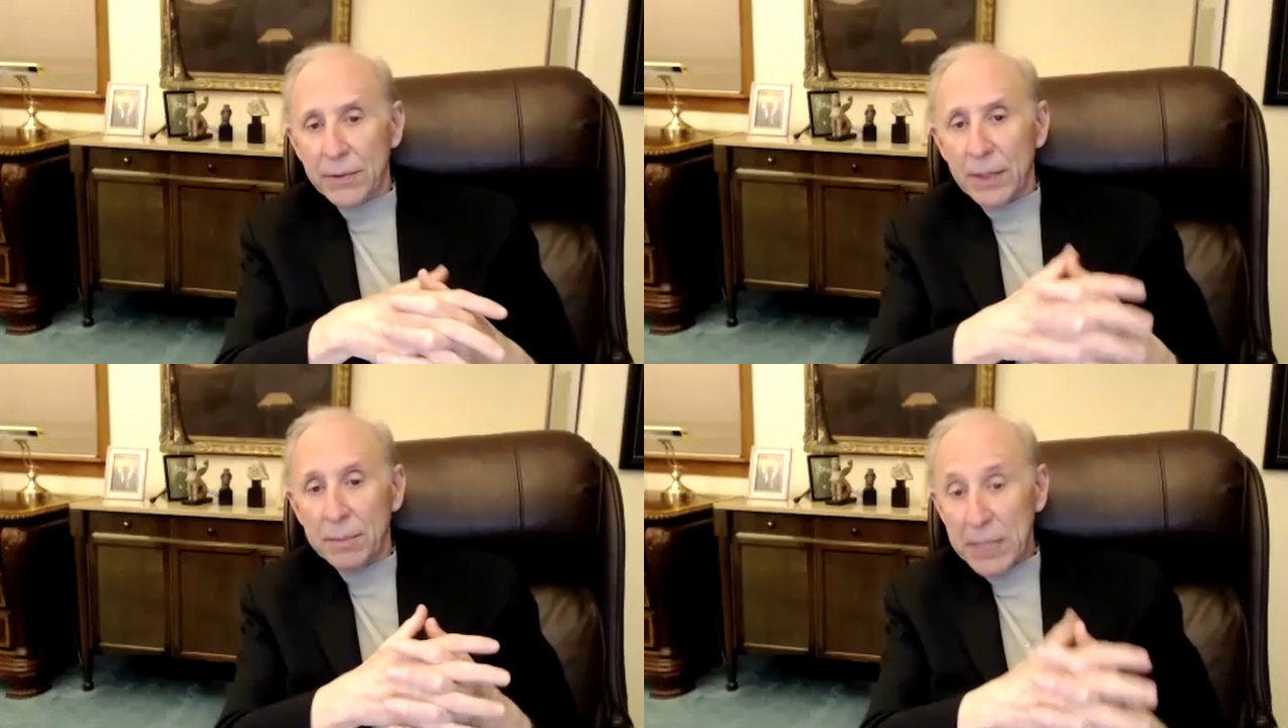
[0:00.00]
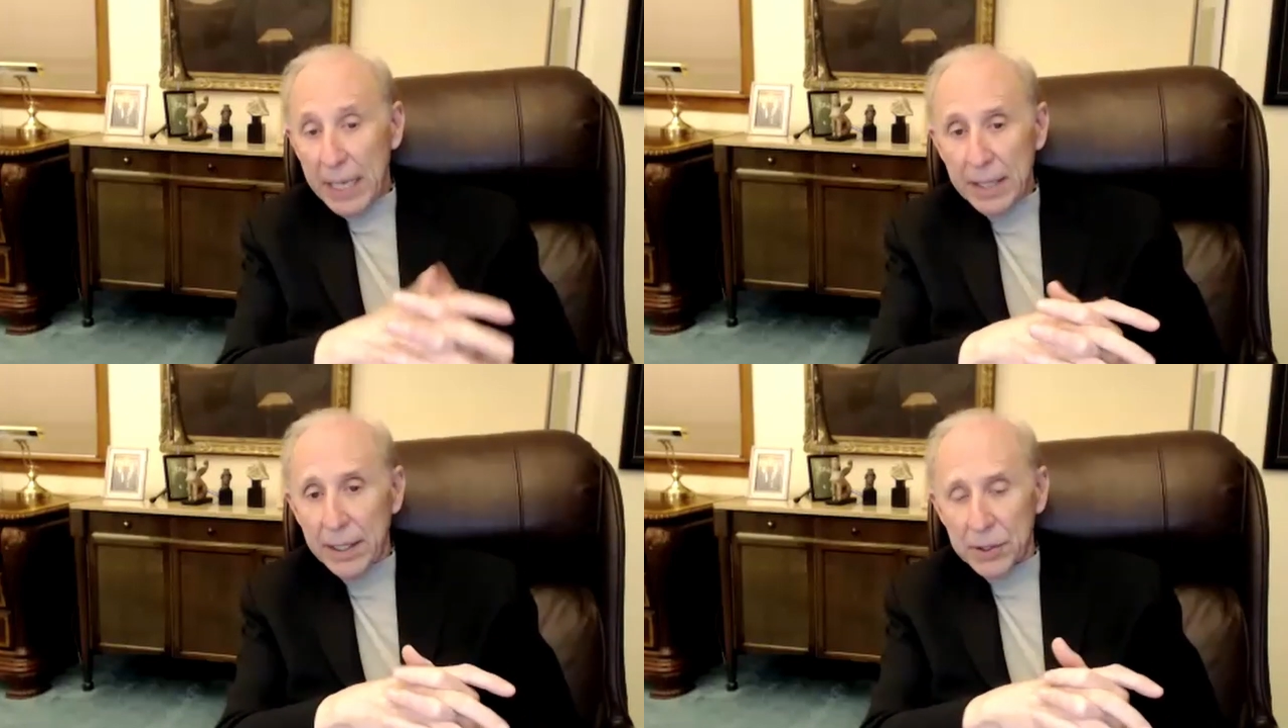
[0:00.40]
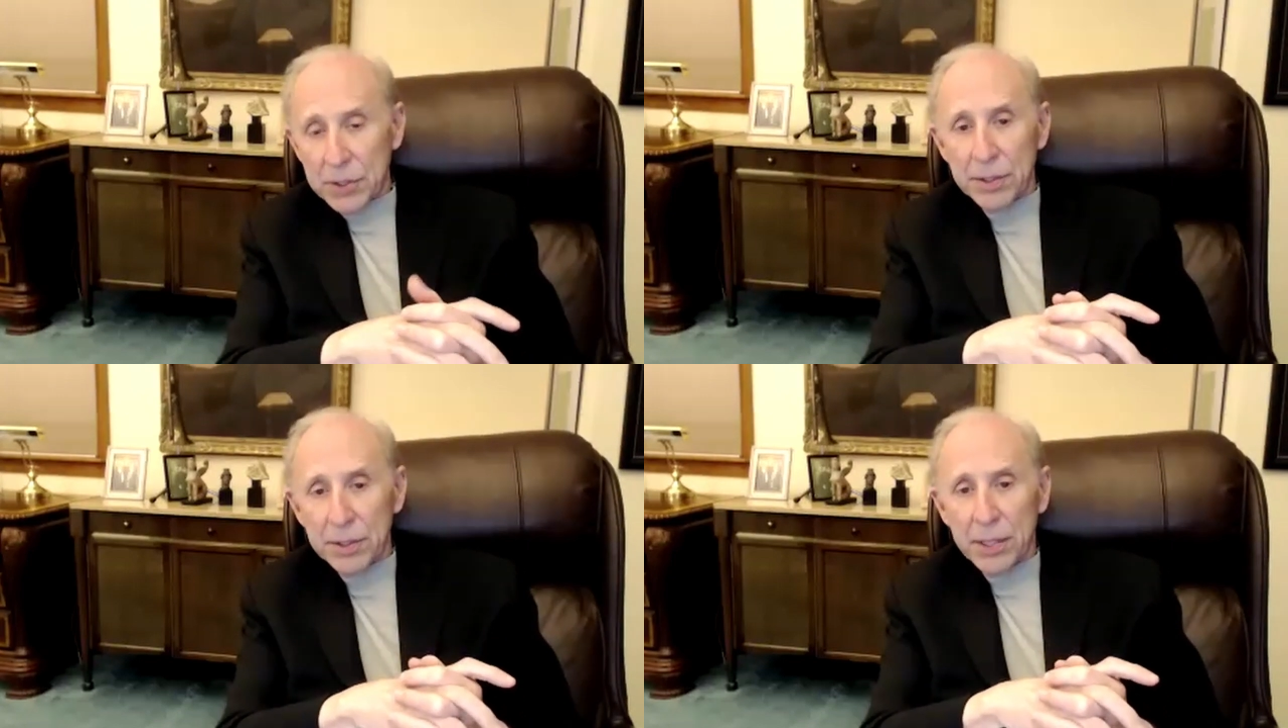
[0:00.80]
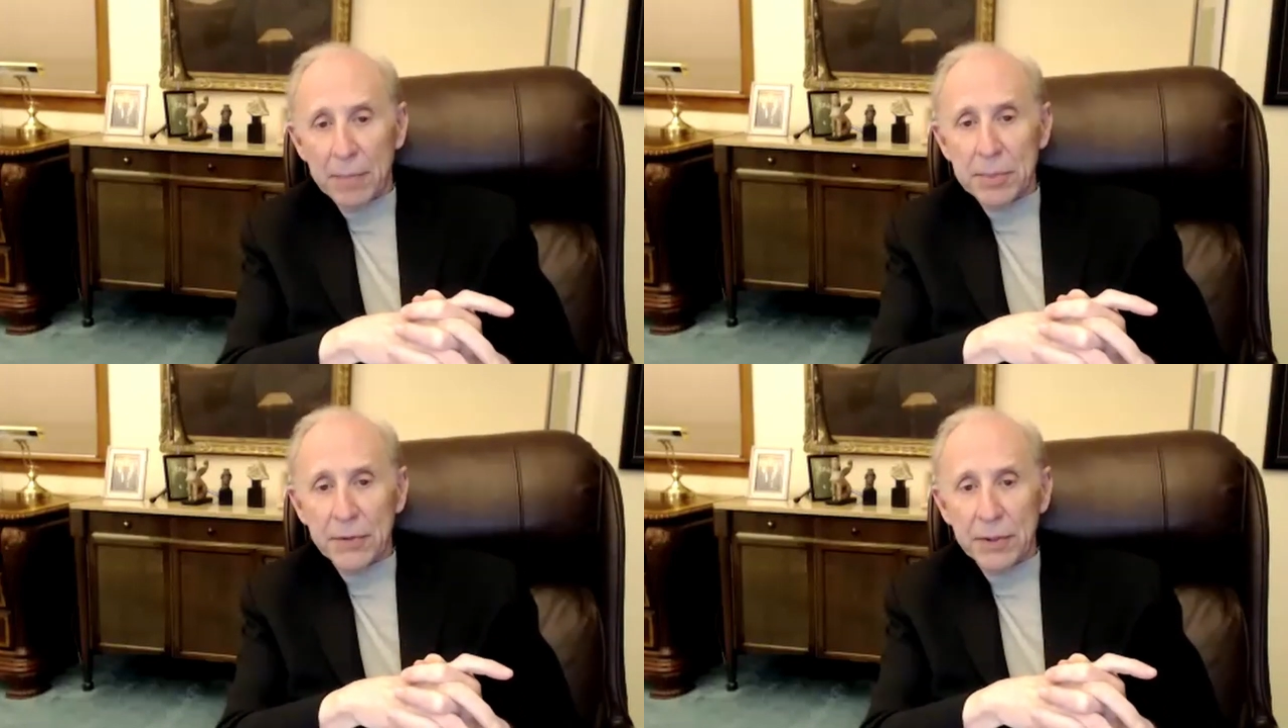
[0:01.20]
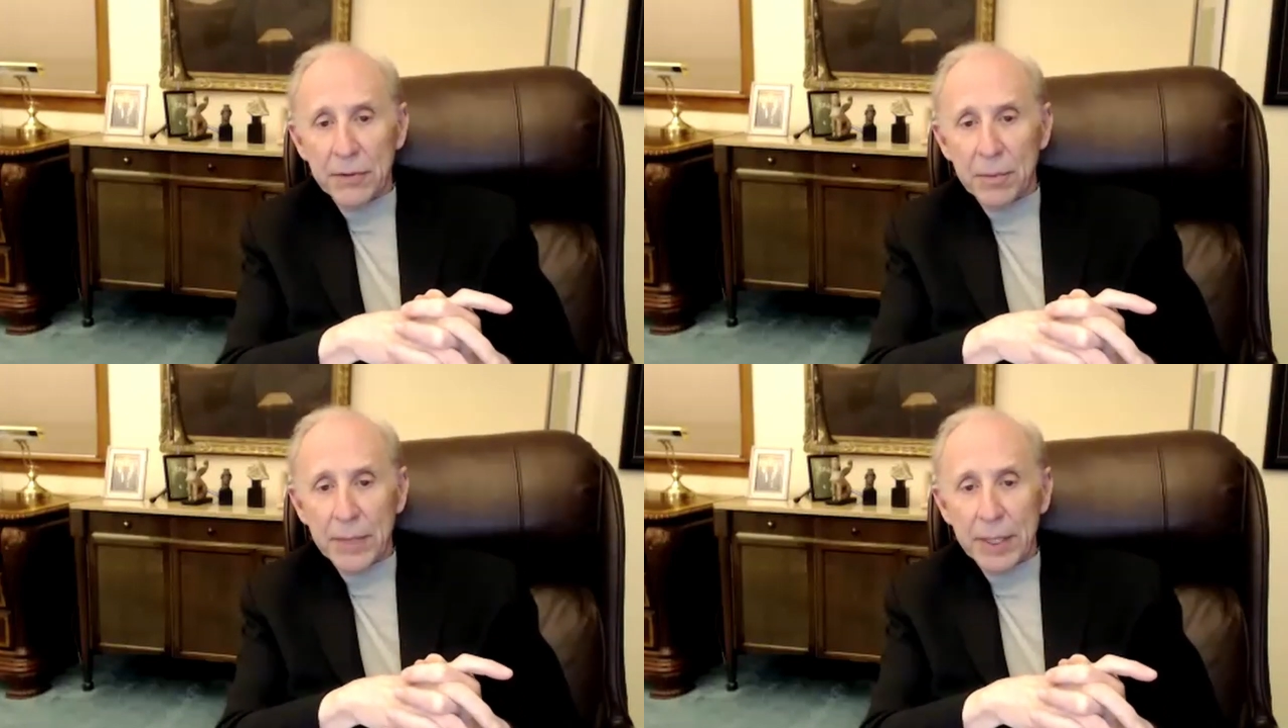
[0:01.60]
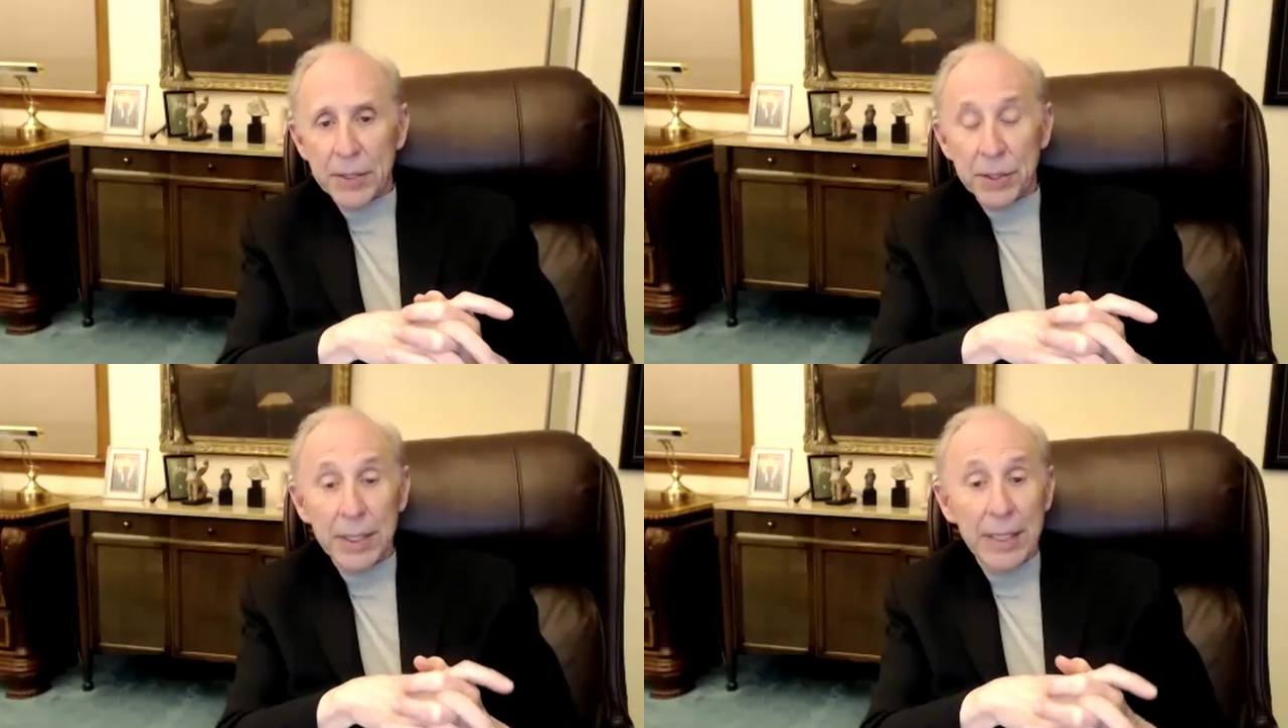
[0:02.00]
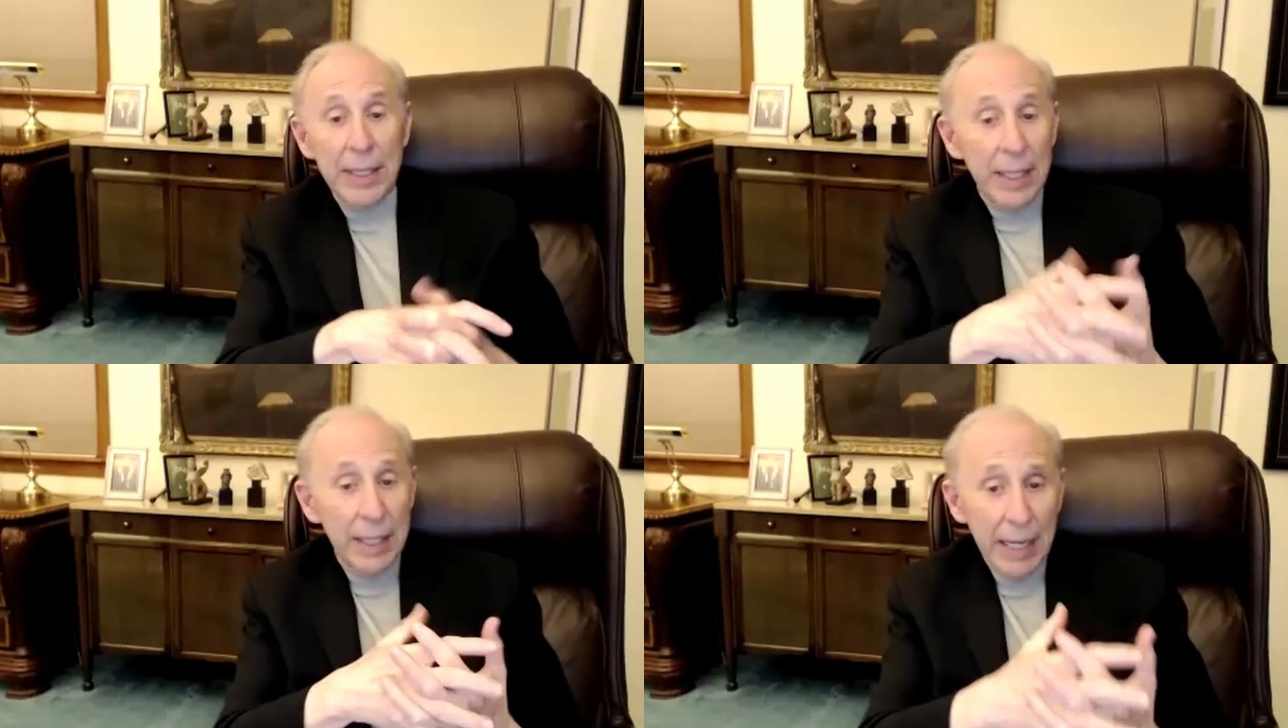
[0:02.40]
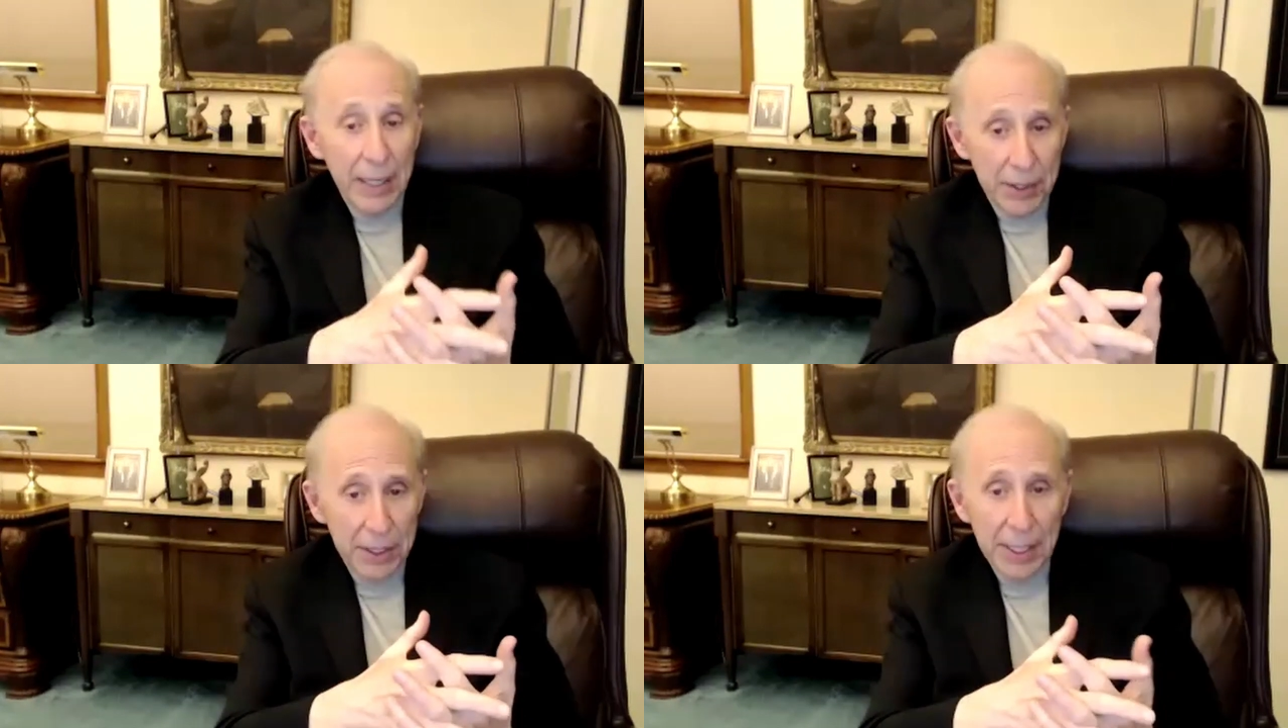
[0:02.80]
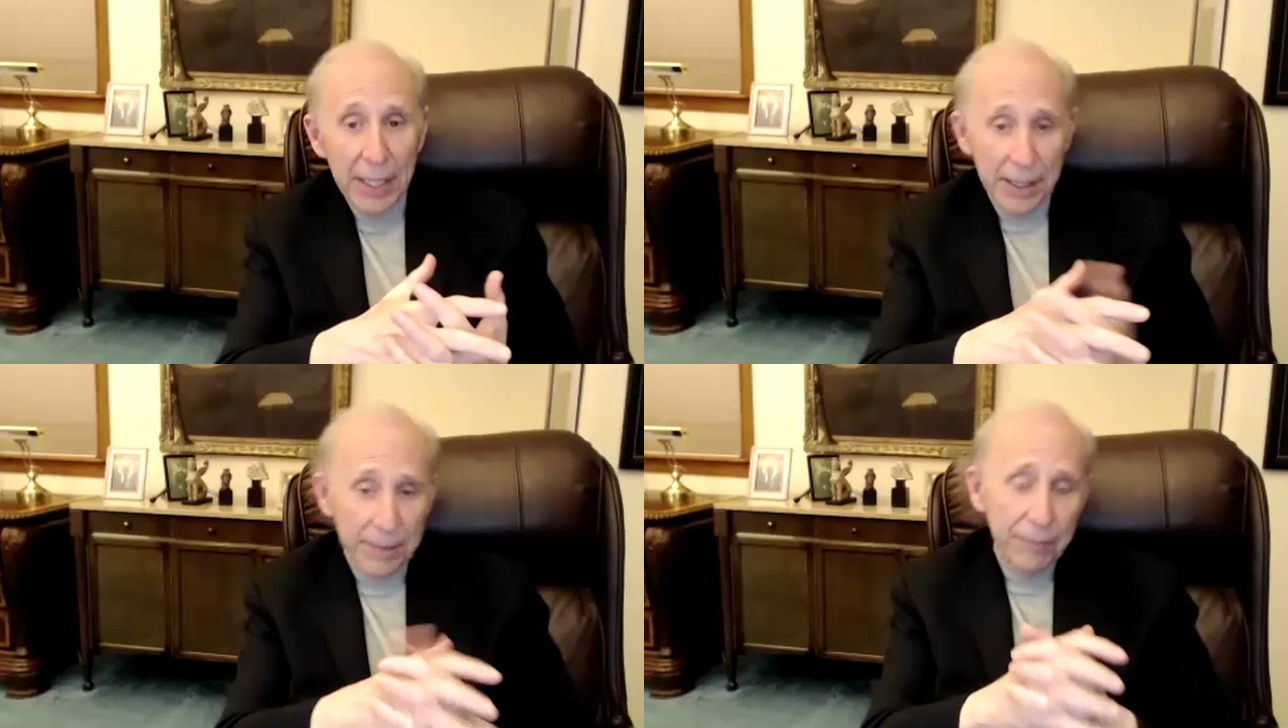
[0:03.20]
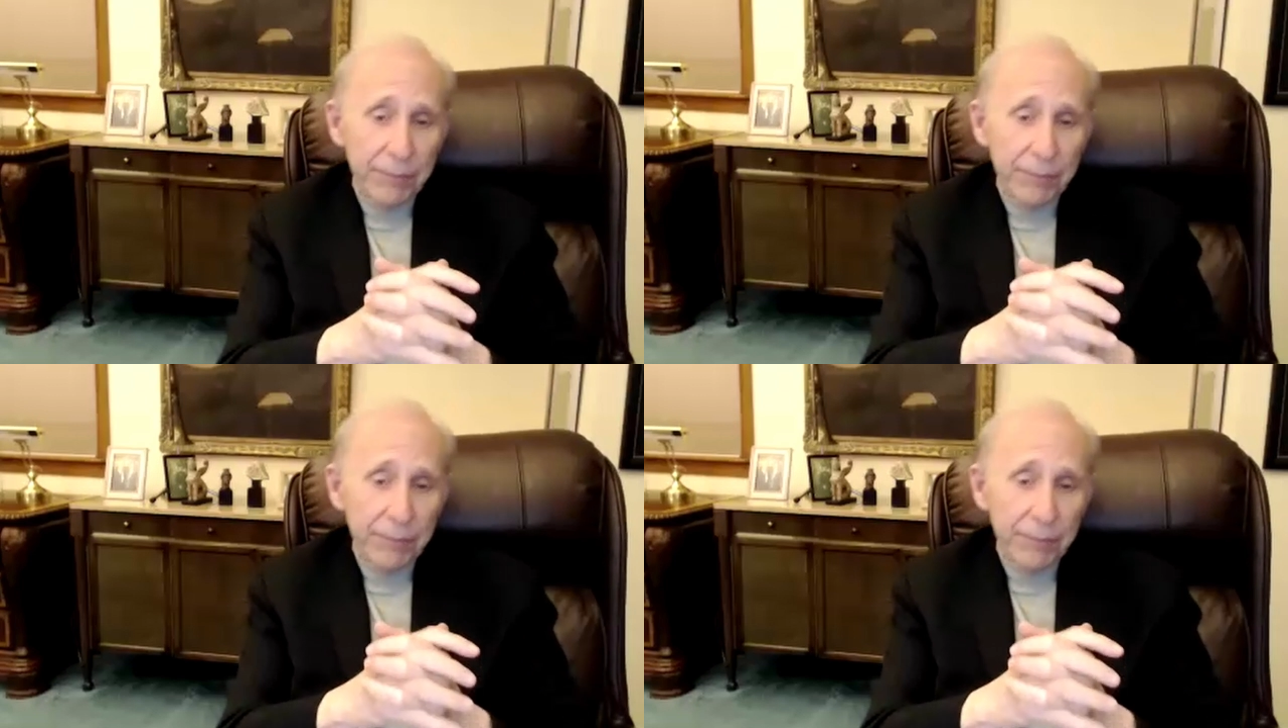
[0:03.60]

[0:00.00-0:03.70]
obtaining certain types of information and how to get it.